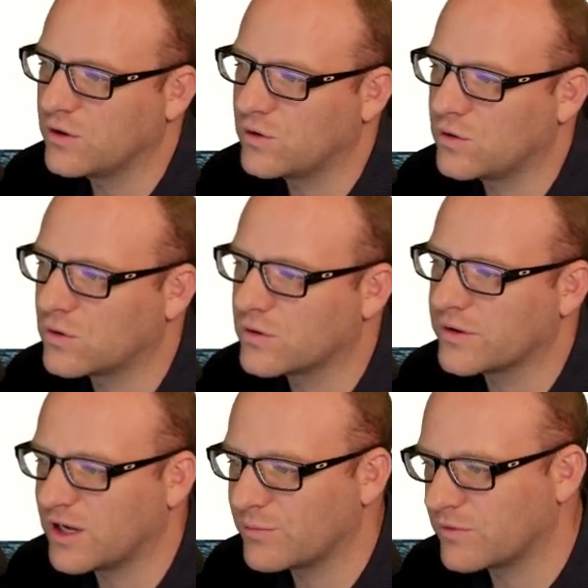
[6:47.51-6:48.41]
Or the
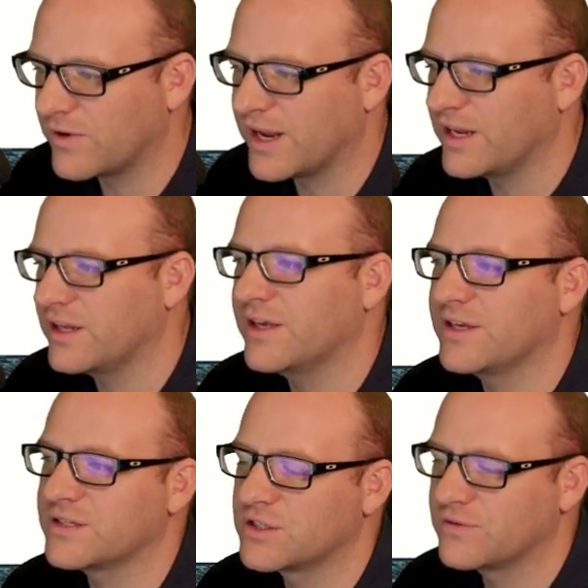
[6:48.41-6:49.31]
number rating
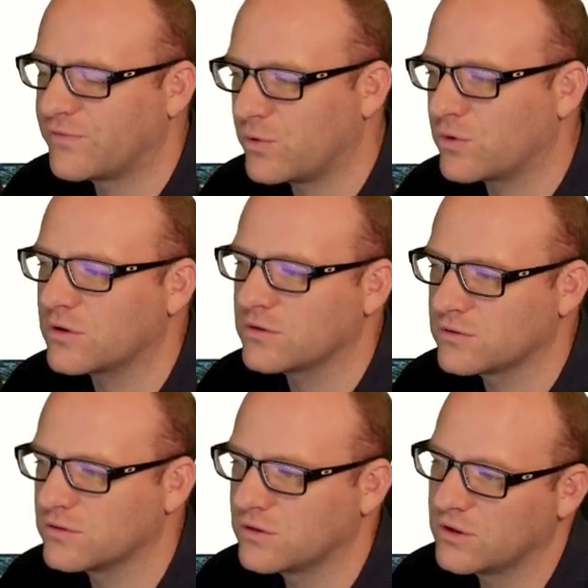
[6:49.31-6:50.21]
is 4,
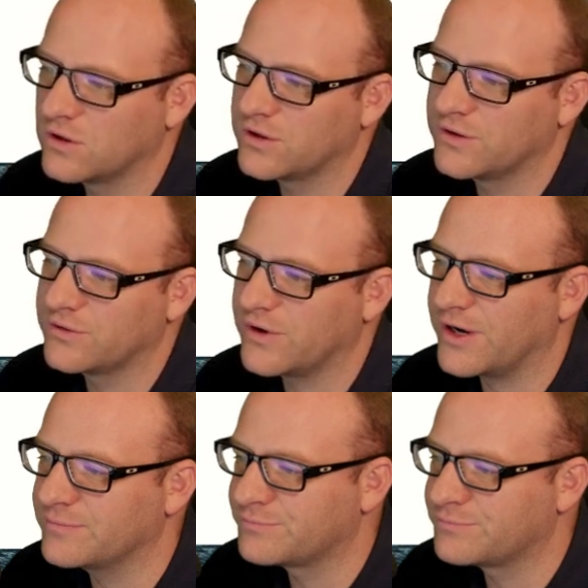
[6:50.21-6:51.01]
right?